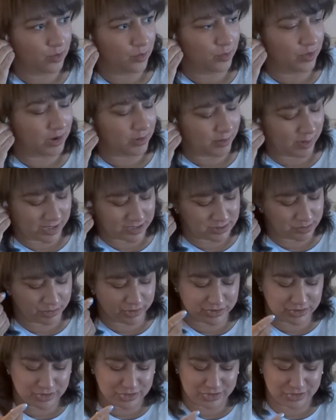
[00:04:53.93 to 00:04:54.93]
what am I
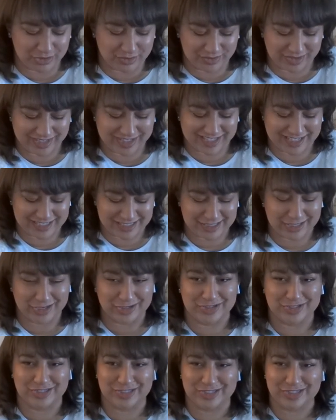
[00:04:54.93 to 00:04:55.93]
supposed to do with this?
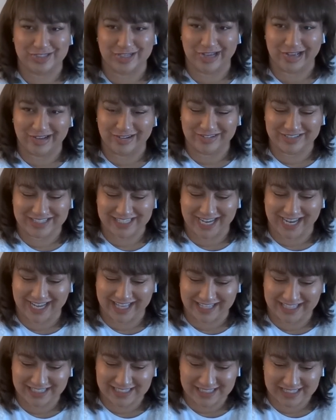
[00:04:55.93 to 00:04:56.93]
They're so
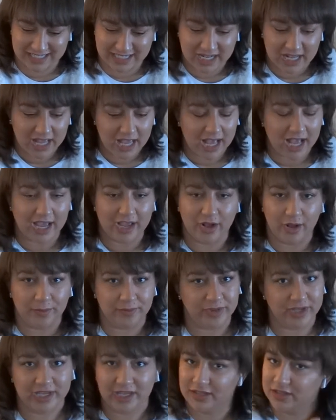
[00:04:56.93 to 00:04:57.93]
talented. I
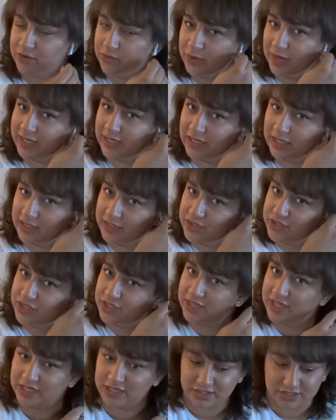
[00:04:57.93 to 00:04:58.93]
hope they get the
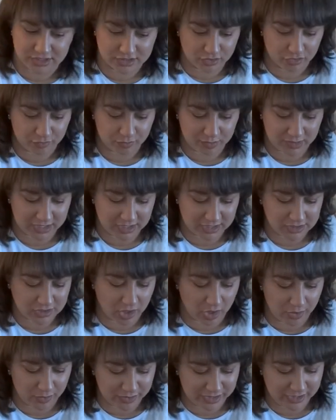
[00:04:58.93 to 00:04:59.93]
recognition they deserve
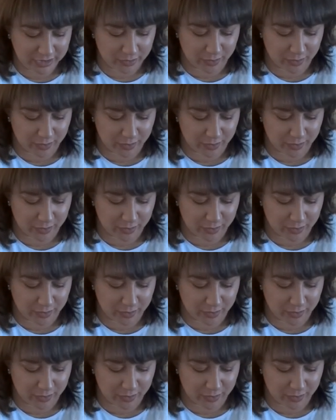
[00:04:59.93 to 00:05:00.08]
because holy